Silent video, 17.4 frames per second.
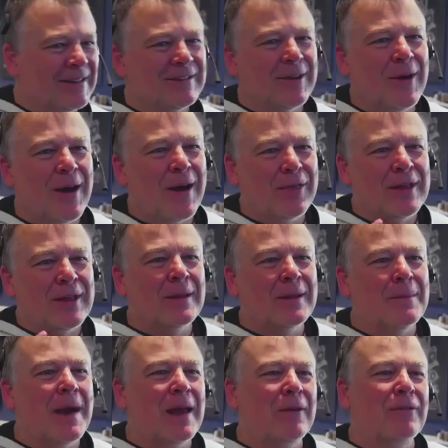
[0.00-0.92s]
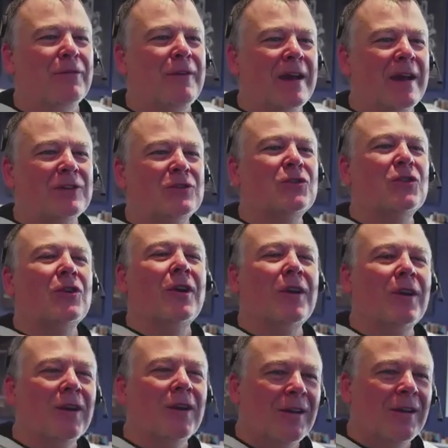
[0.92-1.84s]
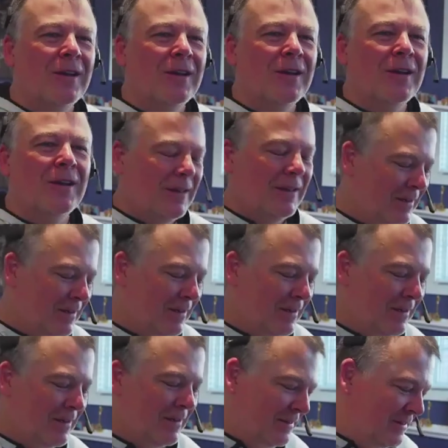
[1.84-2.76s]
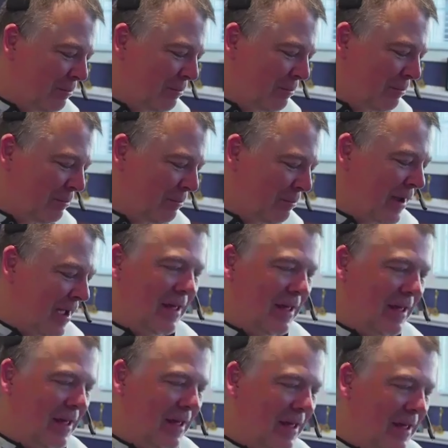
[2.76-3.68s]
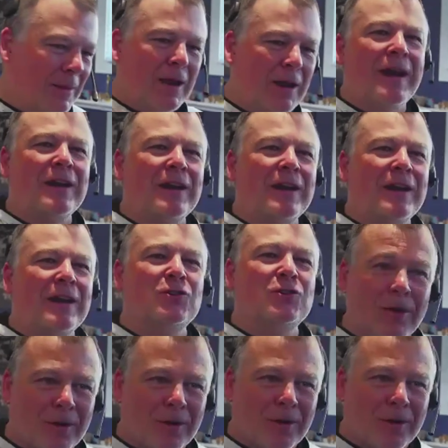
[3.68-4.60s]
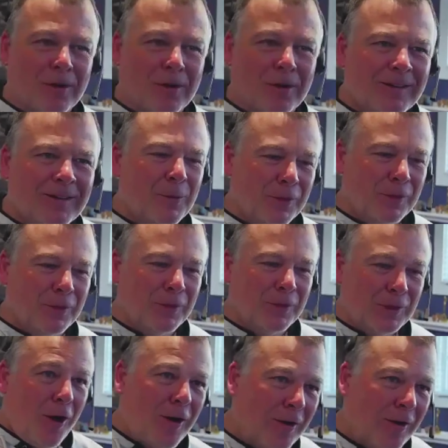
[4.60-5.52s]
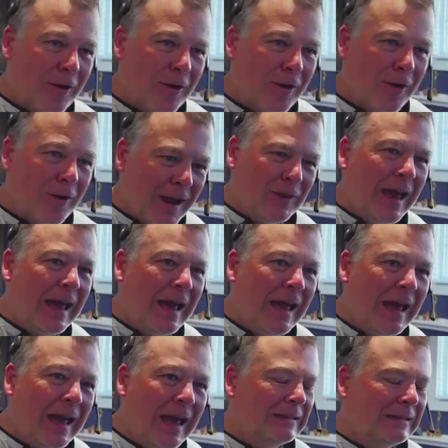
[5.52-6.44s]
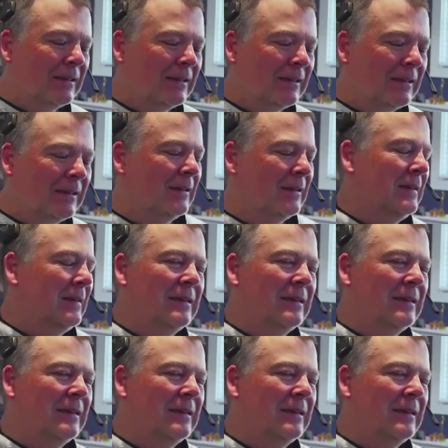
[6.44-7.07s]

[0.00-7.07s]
So I think the manufacturer is deprecated and the manufacturer with the R at the end